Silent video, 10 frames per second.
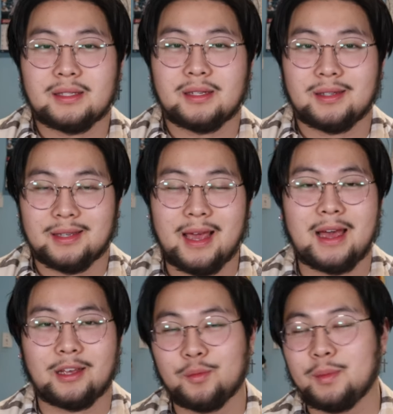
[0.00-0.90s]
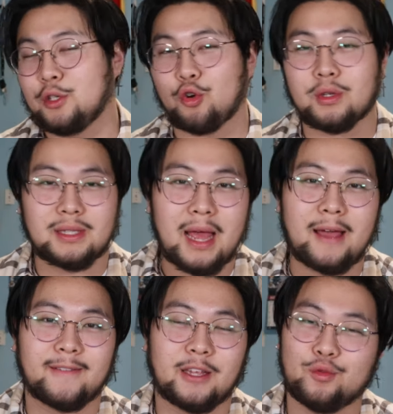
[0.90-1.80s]
yeah, you be short-staffed
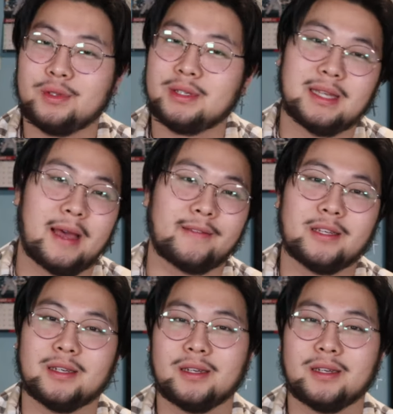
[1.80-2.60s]
and you just have to